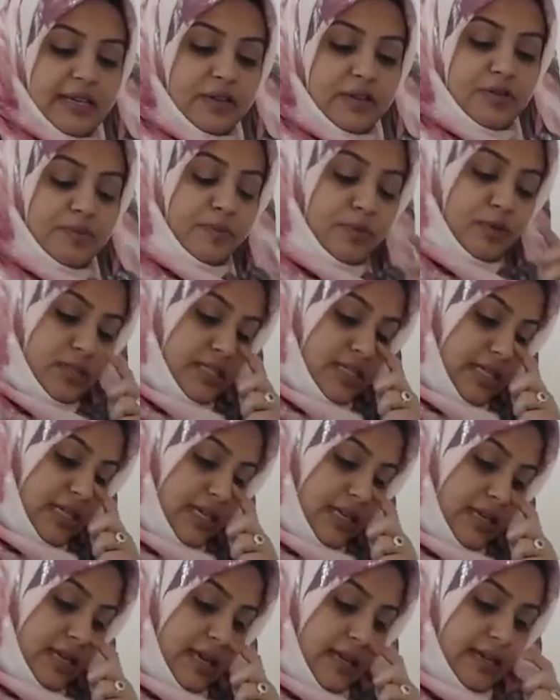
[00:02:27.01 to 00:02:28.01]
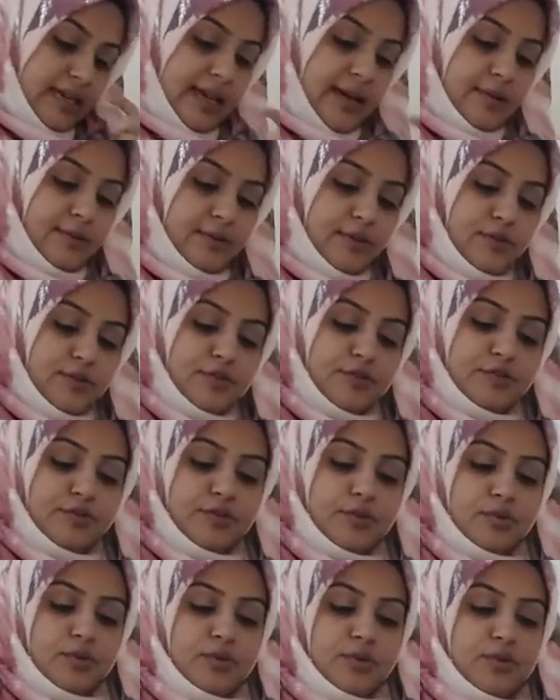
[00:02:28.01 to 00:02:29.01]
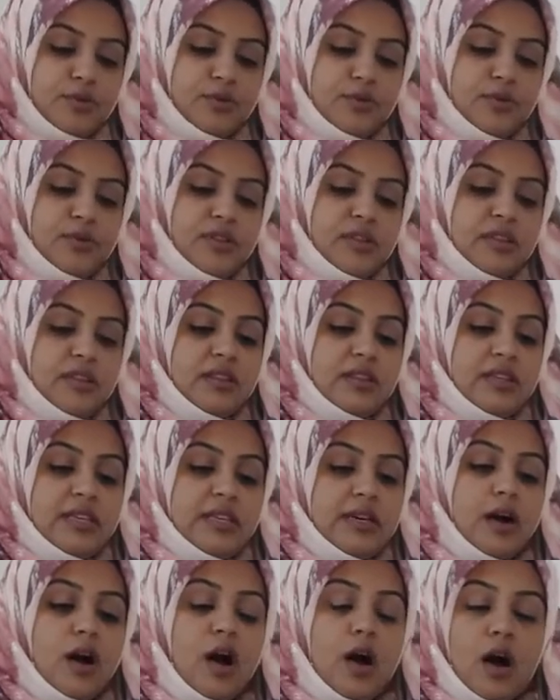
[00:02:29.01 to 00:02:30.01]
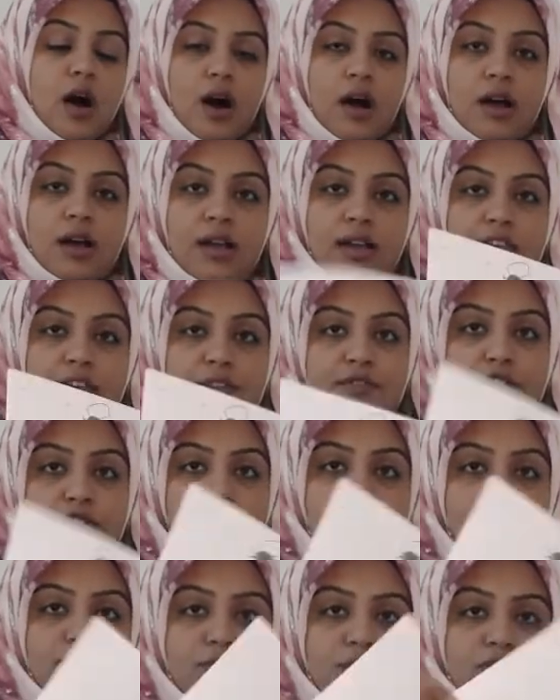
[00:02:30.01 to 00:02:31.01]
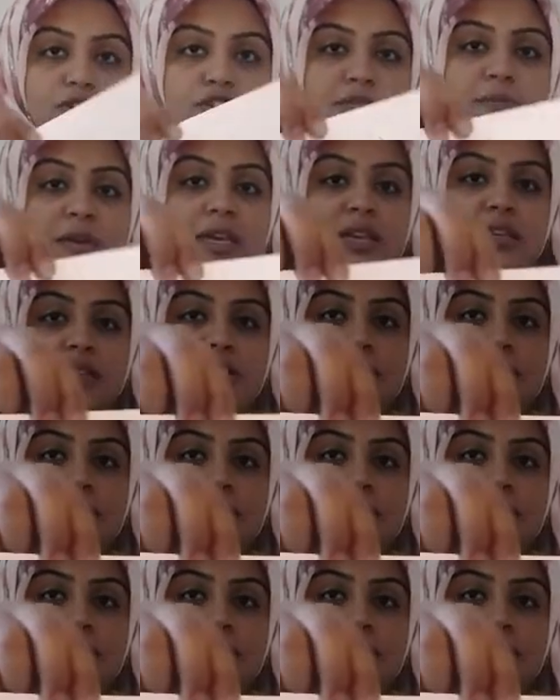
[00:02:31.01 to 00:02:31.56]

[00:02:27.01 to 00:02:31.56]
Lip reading: put in a download for the ark if you do want to make this